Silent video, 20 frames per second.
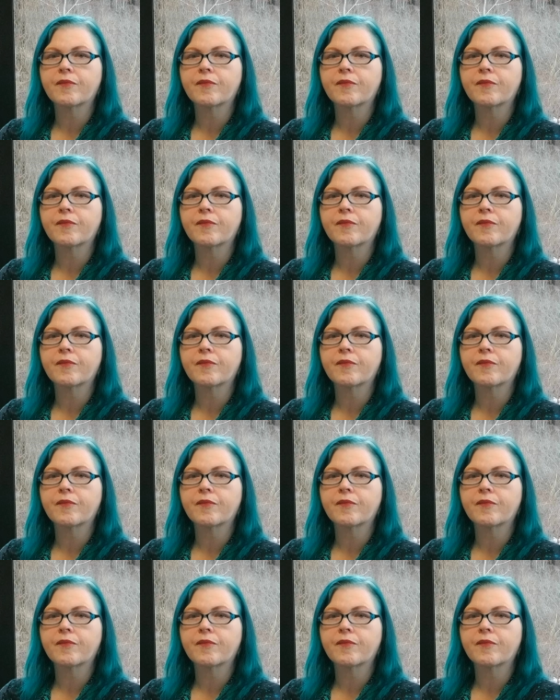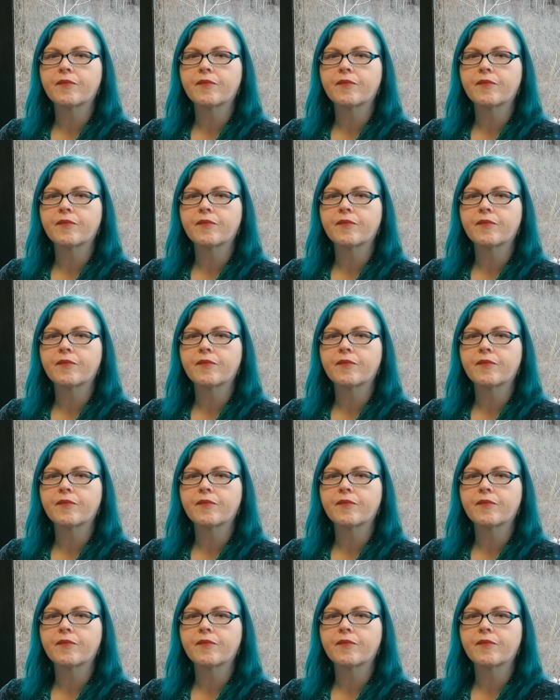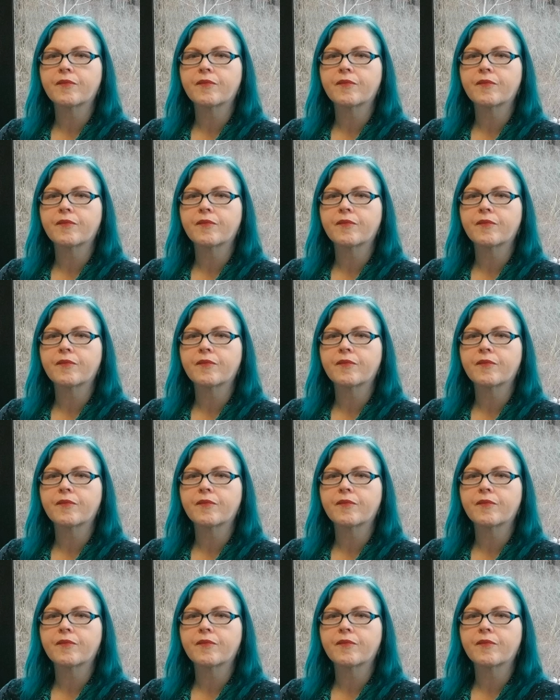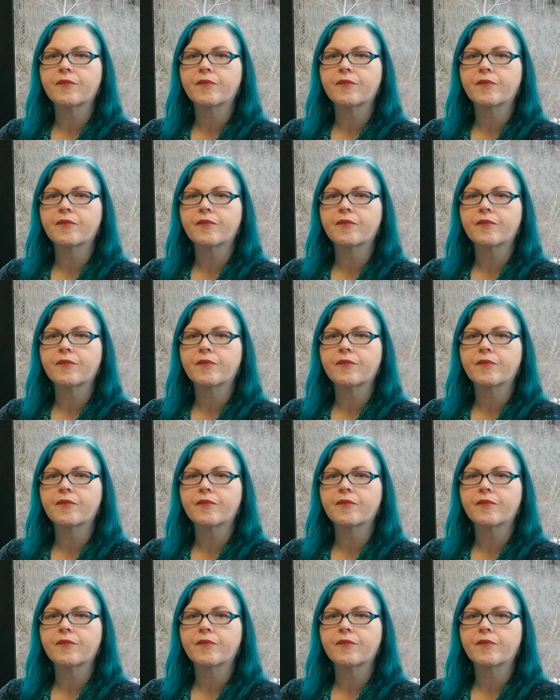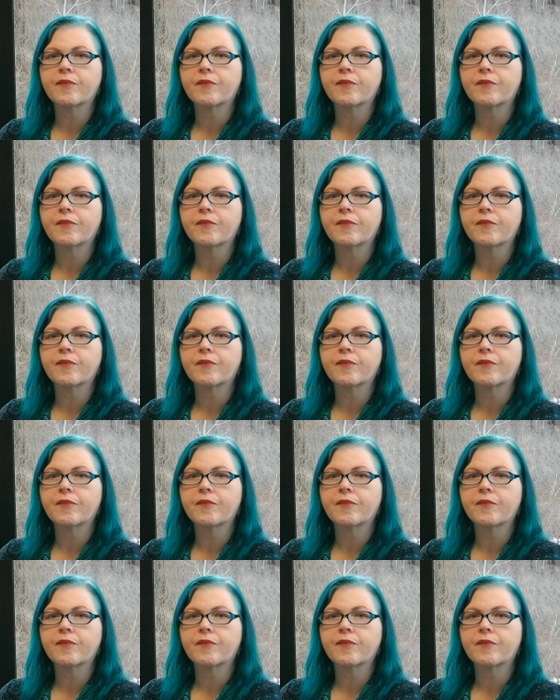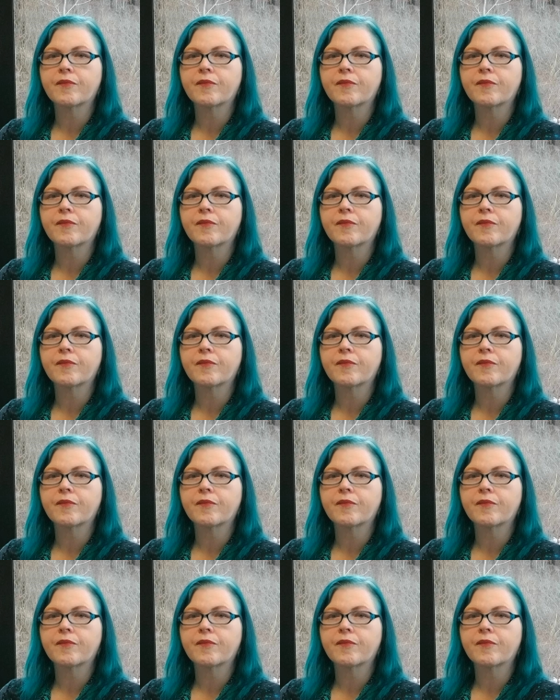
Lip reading: (no lip movement)